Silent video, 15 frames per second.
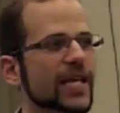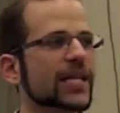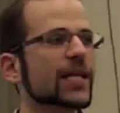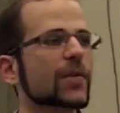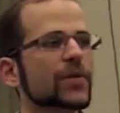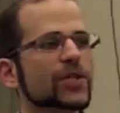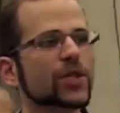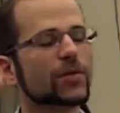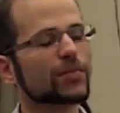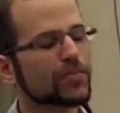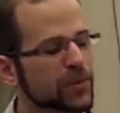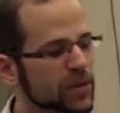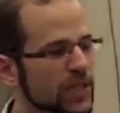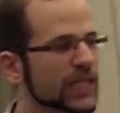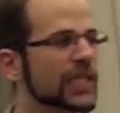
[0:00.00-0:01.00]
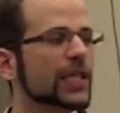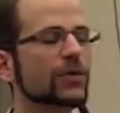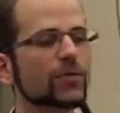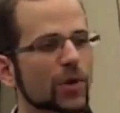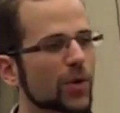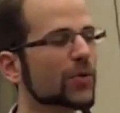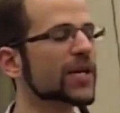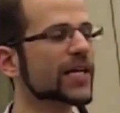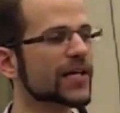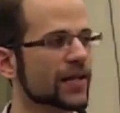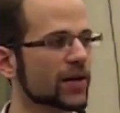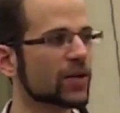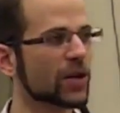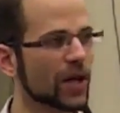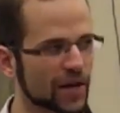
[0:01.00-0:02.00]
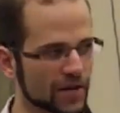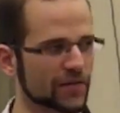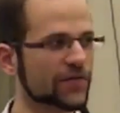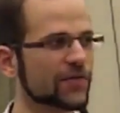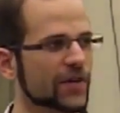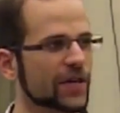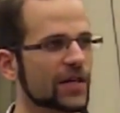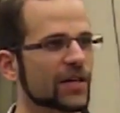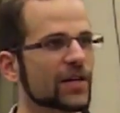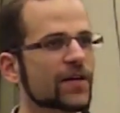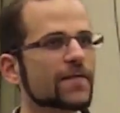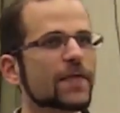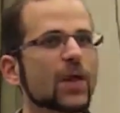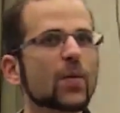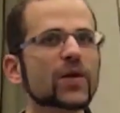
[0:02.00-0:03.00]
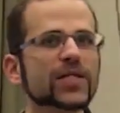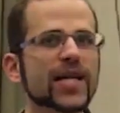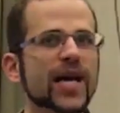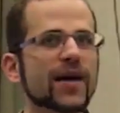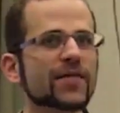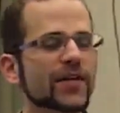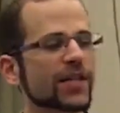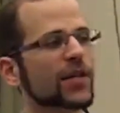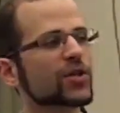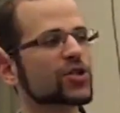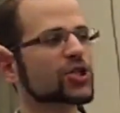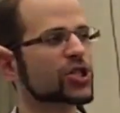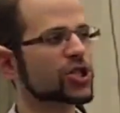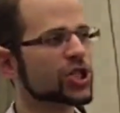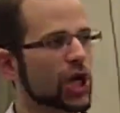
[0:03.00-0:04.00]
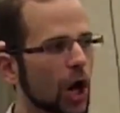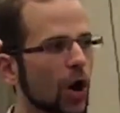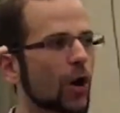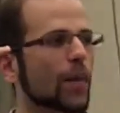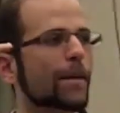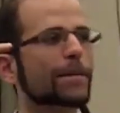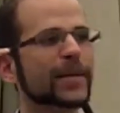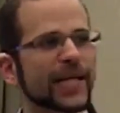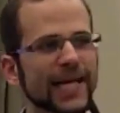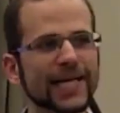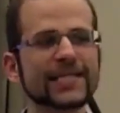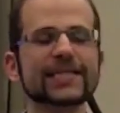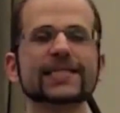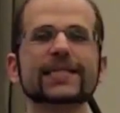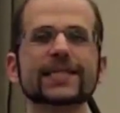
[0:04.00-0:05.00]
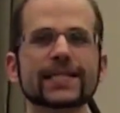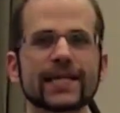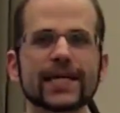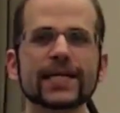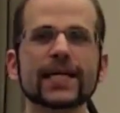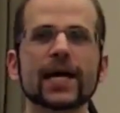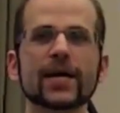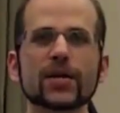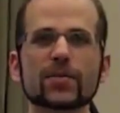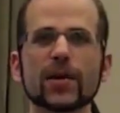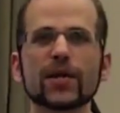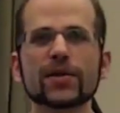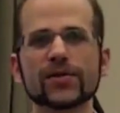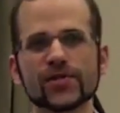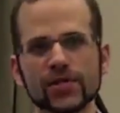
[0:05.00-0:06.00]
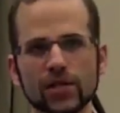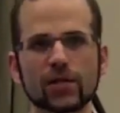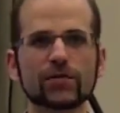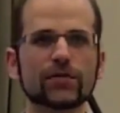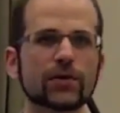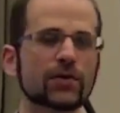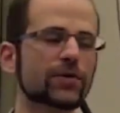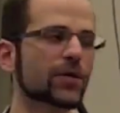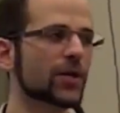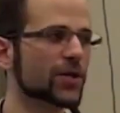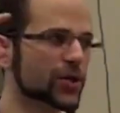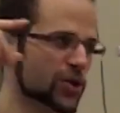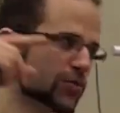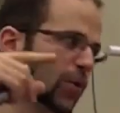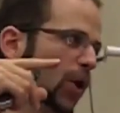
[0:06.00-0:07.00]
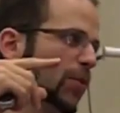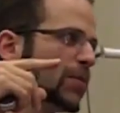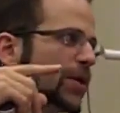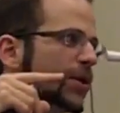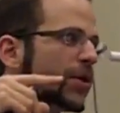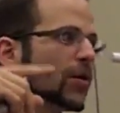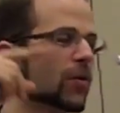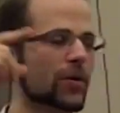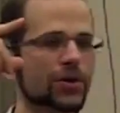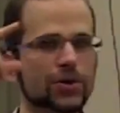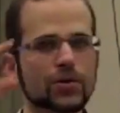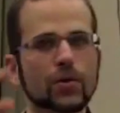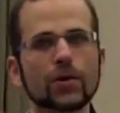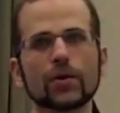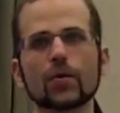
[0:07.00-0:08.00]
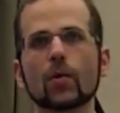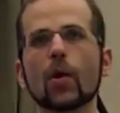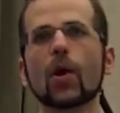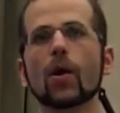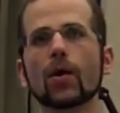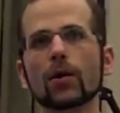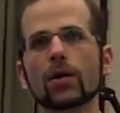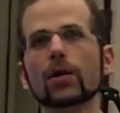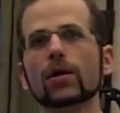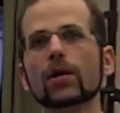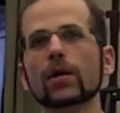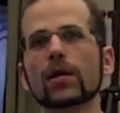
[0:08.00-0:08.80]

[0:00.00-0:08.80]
thing that was completely ruining their life was having their skull blasted at night either by their cell phone, a smart meter, or a short in the wall.